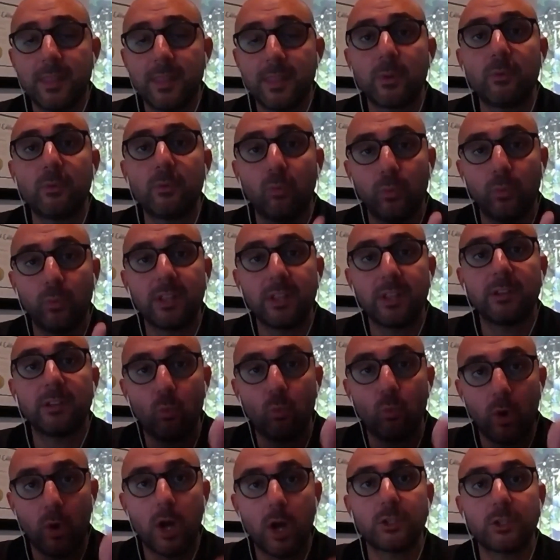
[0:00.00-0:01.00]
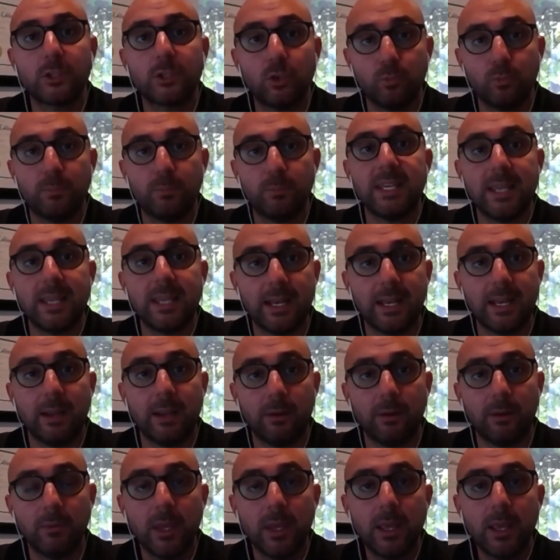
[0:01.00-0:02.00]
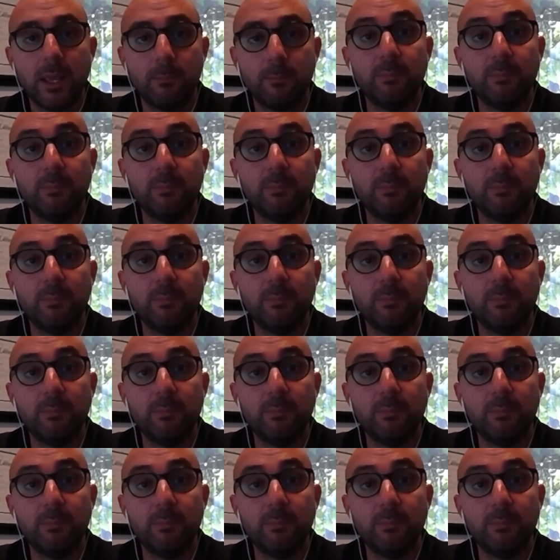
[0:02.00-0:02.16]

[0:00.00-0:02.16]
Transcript: somebody that we really want to be in a